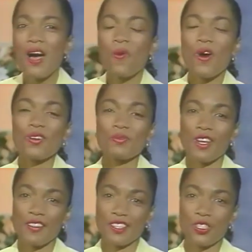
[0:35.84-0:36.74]
Welcome to
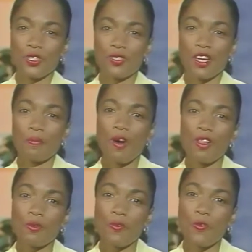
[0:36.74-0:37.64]
On the Issues. I'm
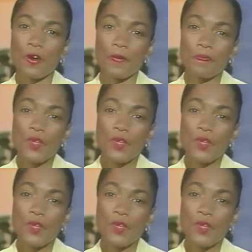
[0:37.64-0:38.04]
Paula Moore.